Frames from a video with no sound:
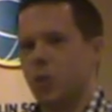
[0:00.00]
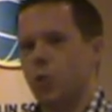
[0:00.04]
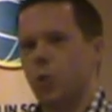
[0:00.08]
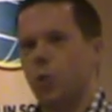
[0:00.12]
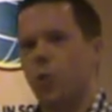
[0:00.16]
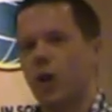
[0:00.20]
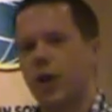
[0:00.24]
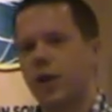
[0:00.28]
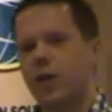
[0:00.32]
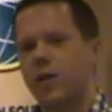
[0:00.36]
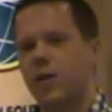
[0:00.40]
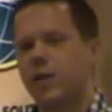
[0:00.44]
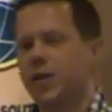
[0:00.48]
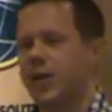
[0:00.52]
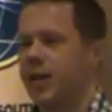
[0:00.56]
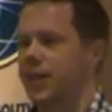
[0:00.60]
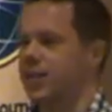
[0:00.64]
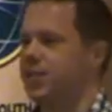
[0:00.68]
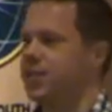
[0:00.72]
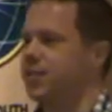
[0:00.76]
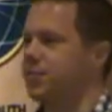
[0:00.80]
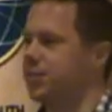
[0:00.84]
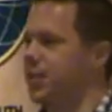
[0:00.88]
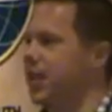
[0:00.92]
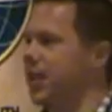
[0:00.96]
Well, all
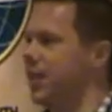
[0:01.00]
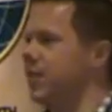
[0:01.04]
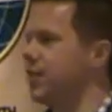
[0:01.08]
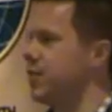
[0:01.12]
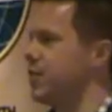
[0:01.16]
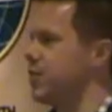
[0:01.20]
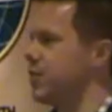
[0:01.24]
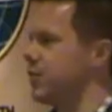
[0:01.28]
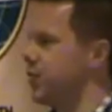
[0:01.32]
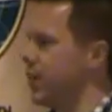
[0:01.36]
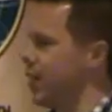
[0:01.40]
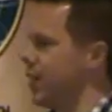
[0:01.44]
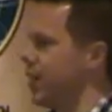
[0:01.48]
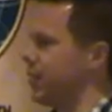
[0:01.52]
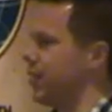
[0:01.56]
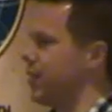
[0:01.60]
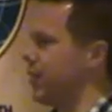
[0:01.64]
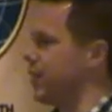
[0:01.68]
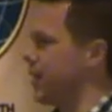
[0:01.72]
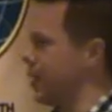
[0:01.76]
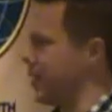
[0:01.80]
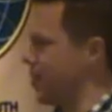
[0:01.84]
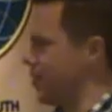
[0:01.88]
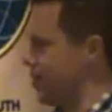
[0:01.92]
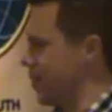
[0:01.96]
that to me is inspiring
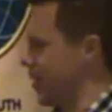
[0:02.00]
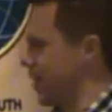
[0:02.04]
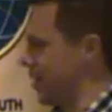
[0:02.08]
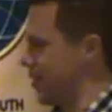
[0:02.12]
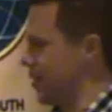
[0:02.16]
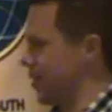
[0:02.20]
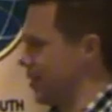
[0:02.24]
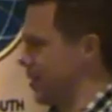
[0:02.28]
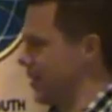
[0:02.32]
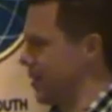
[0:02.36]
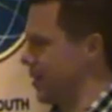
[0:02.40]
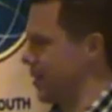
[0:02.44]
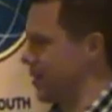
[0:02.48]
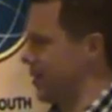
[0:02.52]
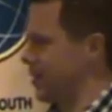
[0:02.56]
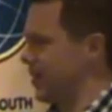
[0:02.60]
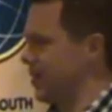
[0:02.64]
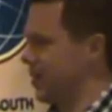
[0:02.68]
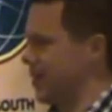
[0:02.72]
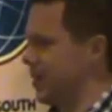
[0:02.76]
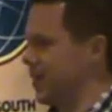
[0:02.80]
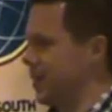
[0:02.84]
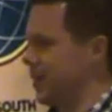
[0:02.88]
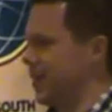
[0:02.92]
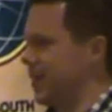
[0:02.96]
Toastmasters.
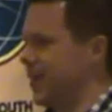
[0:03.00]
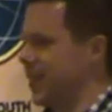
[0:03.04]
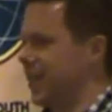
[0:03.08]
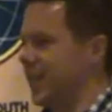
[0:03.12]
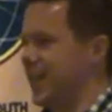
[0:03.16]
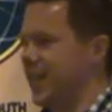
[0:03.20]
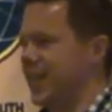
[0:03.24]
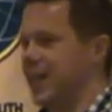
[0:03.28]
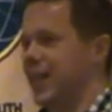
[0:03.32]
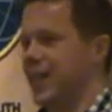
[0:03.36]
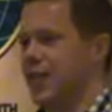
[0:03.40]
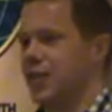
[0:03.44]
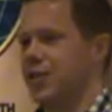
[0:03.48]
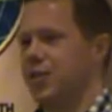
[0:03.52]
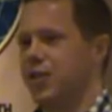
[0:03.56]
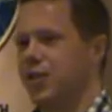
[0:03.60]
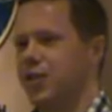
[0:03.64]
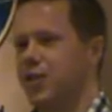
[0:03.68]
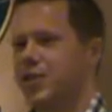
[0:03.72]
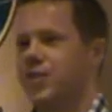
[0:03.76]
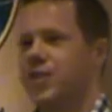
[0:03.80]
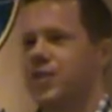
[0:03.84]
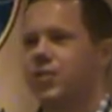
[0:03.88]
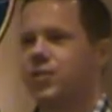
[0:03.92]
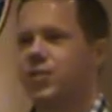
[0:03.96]
It's
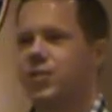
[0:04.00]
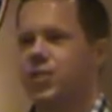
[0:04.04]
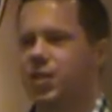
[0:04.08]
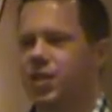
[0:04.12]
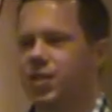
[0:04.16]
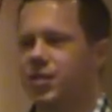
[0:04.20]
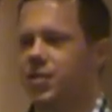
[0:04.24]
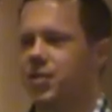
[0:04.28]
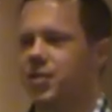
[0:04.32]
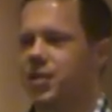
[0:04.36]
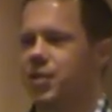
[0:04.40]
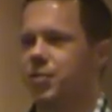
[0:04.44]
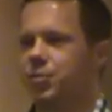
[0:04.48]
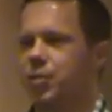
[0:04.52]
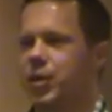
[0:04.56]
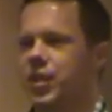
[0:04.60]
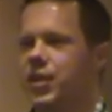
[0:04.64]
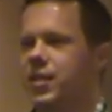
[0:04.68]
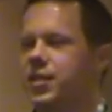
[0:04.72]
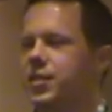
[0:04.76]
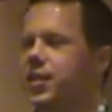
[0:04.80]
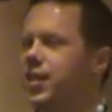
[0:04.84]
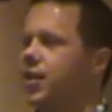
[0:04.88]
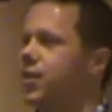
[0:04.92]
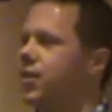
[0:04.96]
also daunting
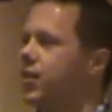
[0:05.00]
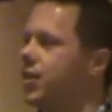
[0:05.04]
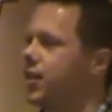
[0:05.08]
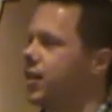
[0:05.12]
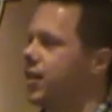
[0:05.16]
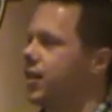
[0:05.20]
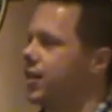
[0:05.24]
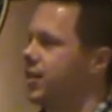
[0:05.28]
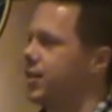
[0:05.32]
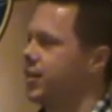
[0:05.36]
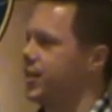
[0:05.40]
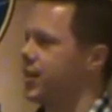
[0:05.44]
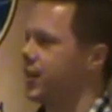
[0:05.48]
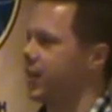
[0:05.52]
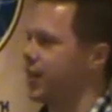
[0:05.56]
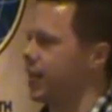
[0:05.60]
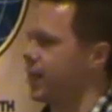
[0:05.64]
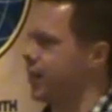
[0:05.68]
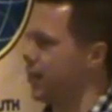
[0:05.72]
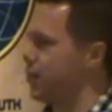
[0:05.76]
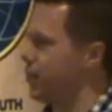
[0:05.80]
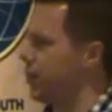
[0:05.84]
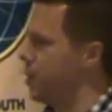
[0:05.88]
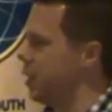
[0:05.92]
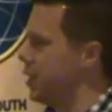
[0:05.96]
because you look at it and you
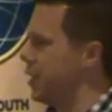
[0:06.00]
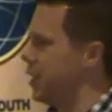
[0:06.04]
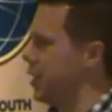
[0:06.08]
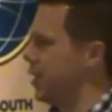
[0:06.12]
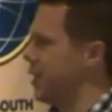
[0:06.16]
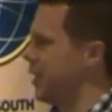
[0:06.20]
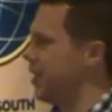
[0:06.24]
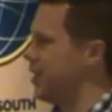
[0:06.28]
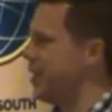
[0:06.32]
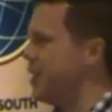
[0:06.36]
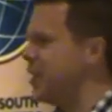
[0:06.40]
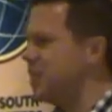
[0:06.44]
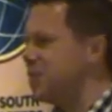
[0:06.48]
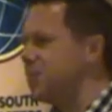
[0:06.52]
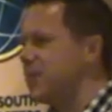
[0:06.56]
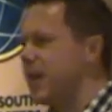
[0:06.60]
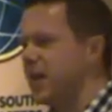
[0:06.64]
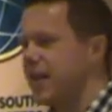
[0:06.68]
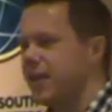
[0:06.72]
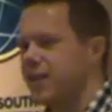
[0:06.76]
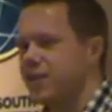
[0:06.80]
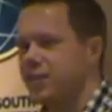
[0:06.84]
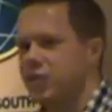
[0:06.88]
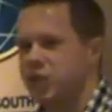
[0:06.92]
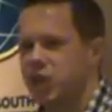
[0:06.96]
go, these
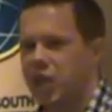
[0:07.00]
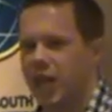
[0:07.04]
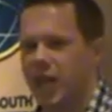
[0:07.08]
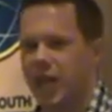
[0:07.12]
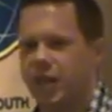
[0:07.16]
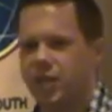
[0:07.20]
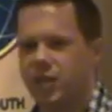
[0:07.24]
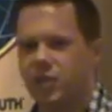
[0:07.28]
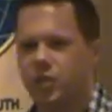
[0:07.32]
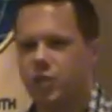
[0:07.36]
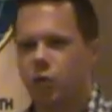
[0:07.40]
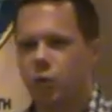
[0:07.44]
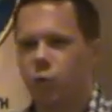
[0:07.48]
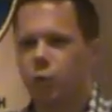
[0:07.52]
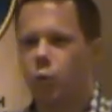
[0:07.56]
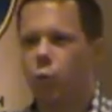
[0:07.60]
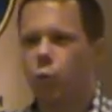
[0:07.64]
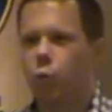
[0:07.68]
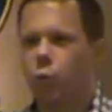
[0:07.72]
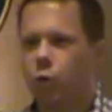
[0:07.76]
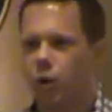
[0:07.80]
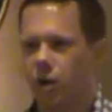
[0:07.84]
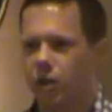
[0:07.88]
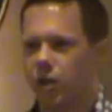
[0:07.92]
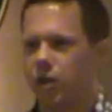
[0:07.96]
men have changed
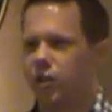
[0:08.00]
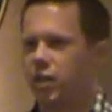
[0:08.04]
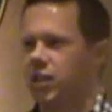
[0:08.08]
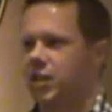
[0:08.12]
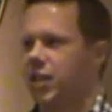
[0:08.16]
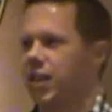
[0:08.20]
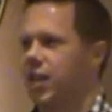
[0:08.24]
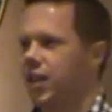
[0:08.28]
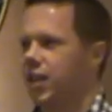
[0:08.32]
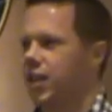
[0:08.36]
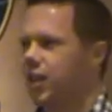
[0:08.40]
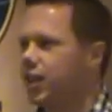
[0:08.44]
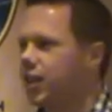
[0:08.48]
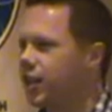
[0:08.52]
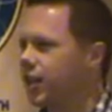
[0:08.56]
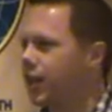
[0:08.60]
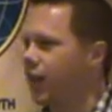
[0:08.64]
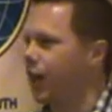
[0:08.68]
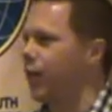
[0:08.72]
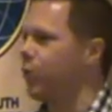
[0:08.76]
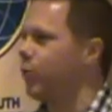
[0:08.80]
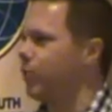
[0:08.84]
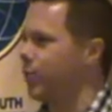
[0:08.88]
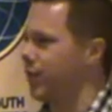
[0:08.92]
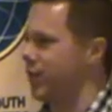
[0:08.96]
the world on a
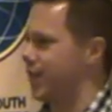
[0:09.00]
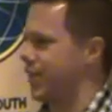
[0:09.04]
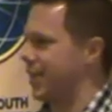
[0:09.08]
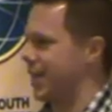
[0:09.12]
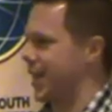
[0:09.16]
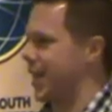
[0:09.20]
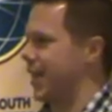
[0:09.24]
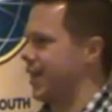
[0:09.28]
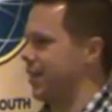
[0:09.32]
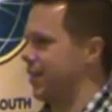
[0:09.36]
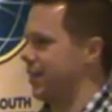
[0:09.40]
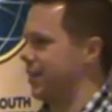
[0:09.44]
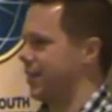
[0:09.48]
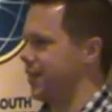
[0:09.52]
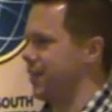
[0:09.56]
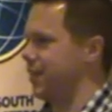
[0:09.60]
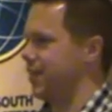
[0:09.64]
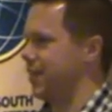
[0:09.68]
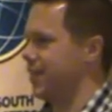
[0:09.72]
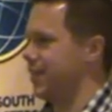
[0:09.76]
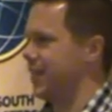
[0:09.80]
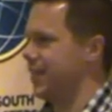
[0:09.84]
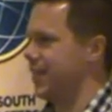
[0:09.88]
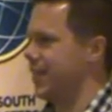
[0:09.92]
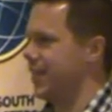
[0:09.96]
global scale.
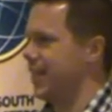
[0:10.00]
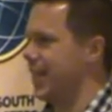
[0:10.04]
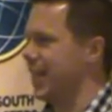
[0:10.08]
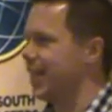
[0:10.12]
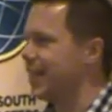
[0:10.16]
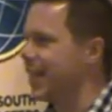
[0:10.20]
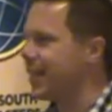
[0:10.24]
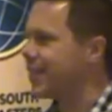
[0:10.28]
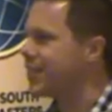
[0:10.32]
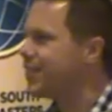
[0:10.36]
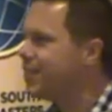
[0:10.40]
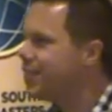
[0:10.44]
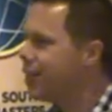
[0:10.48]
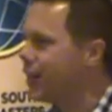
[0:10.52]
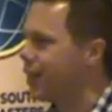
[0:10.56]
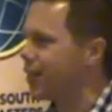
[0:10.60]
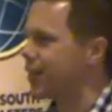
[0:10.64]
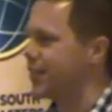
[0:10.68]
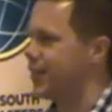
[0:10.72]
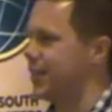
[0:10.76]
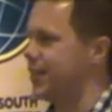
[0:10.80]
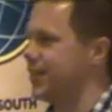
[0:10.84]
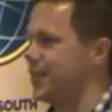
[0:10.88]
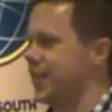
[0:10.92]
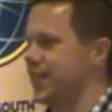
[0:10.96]
And that's
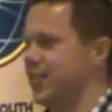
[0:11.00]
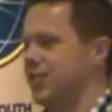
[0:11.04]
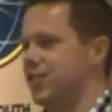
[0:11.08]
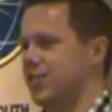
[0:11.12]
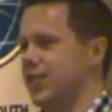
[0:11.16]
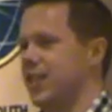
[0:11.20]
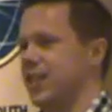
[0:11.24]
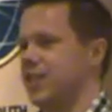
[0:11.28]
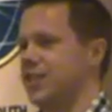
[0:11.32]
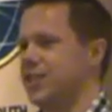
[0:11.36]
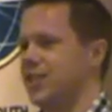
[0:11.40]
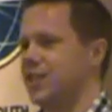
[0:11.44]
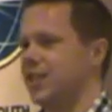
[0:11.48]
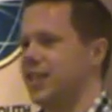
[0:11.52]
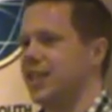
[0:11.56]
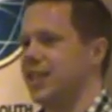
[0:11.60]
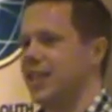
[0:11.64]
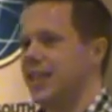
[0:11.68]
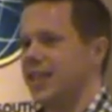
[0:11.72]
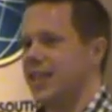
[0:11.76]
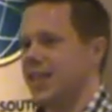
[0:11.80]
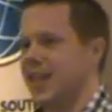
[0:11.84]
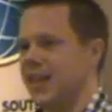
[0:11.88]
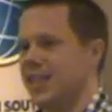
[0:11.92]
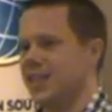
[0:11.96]
not an exaggeration.
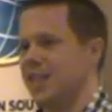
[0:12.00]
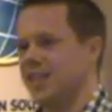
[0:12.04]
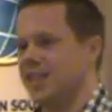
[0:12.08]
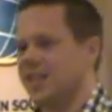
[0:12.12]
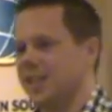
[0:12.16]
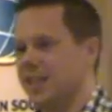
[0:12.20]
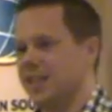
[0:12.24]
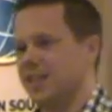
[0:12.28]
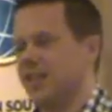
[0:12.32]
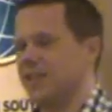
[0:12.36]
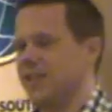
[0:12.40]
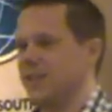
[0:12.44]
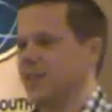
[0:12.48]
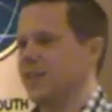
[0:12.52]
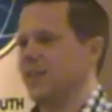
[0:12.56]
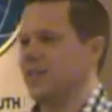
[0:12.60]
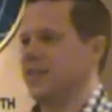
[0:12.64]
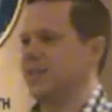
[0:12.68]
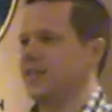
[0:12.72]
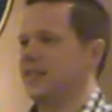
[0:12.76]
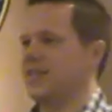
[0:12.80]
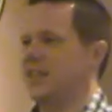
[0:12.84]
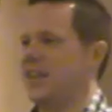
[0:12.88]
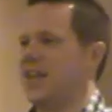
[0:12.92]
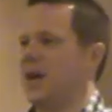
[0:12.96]
And you kind of look at it
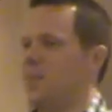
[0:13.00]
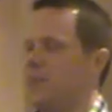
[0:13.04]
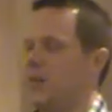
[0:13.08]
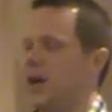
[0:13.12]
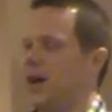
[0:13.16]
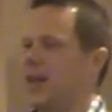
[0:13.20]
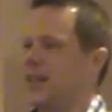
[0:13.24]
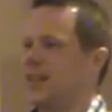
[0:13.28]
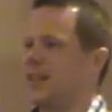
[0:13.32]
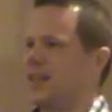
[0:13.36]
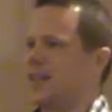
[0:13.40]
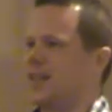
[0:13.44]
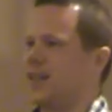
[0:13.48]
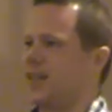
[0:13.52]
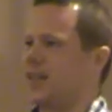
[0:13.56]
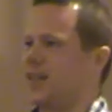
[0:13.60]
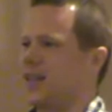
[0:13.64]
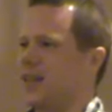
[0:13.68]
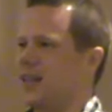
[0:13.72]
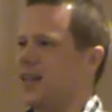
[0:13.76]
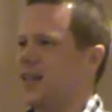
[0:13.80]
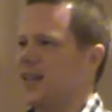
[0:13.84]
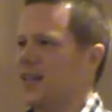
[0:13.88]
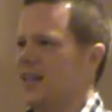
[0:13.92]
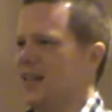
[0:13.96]
and step back and
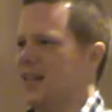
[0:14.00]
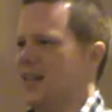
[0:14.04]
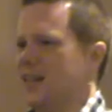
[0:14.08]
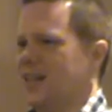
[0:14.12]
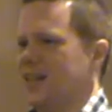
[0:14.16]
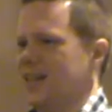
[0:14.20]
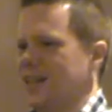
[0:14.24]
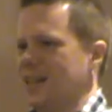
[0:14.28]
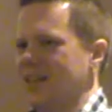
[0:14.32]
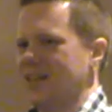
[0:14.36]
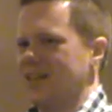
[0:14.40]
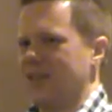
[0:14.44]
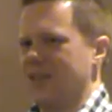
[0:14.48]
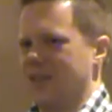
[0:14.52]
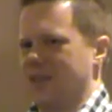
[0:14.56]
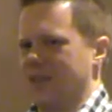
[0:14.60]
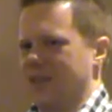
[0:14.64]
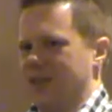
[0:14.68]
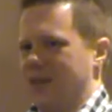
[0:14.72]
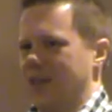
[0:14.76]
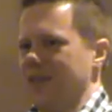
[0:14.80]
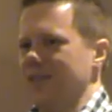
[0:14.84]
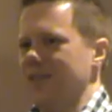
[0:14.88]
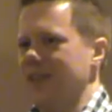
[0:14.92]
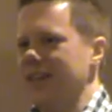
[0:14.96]
think,
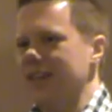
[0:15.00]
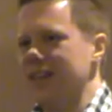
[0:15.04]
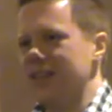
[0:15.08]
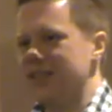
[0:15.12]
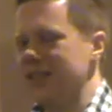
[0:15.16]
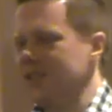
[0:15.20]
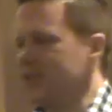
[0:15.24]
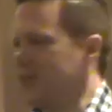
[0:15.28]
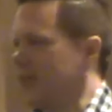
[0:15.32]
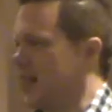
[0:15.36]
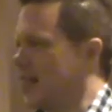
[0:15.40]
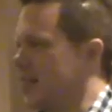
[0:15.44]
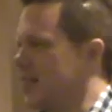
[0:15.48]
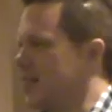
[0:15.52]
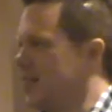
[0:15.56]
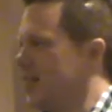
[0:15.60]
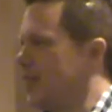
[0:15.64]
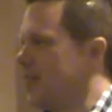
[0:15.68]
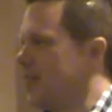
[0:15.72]
could I really do that?